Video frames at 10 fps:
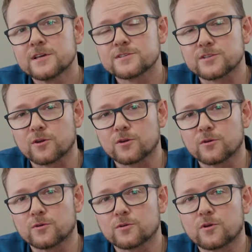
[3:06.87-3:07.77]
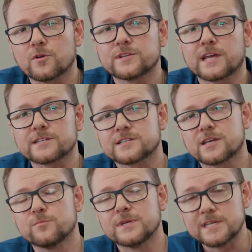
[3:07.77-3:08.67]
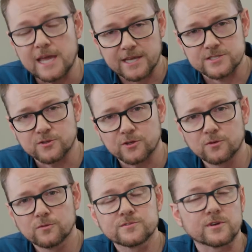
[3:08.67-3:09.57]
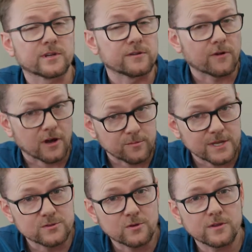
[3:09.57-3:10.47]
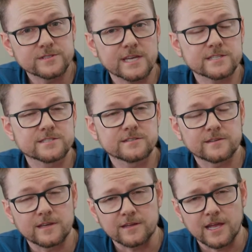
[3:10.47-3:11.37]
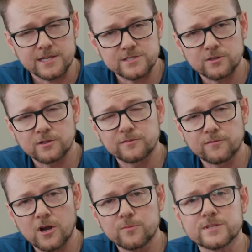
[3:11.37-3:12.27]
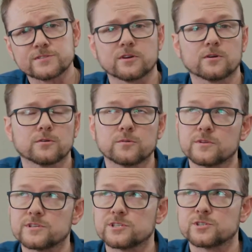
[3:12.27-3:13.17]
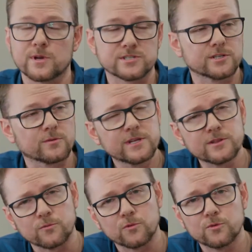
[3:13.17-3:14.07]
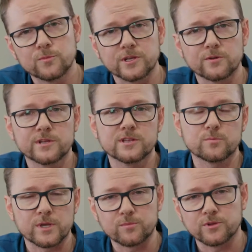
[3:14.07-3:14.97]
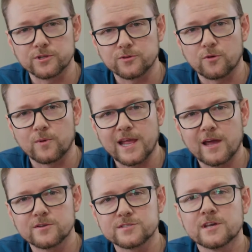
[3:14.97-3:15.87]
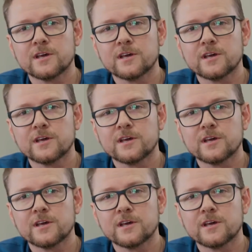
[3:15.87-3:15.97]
So context can be external, so an environmental context, external environment, so the situation you're in, the room that you're in, the people that you're around,